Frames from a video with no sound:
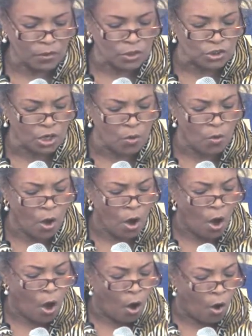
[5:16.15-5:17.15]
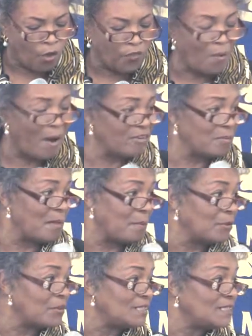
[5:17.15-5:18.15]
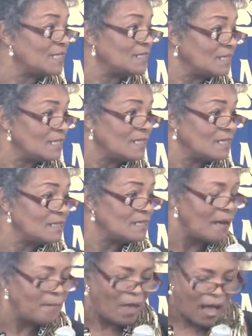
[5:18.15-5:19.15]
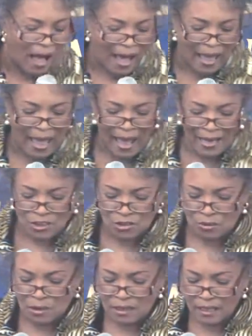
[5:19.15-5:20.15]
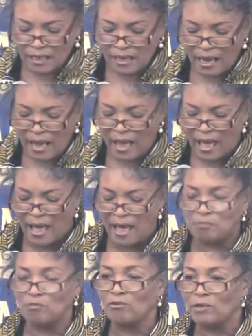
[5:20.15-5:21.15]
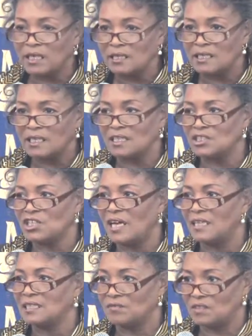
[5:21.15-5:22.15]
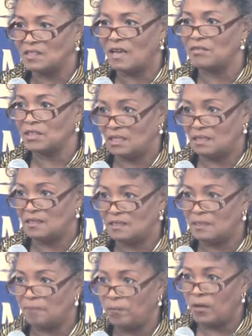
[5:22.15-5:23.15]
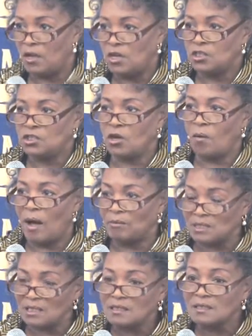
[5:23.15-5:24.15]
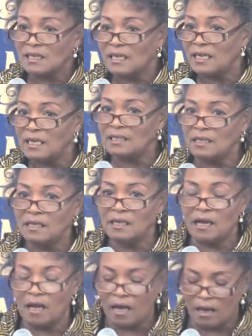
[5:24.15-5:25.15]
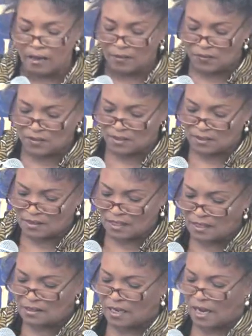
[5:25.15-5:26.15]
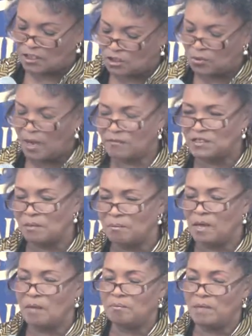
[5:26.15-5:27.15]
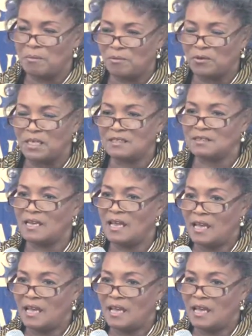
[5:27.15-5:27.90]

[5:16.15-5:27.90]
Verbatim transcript: So although I remember the 60s, I actually am really a child of the 70s. So I was a little kid in the 60s, and I do have some memories.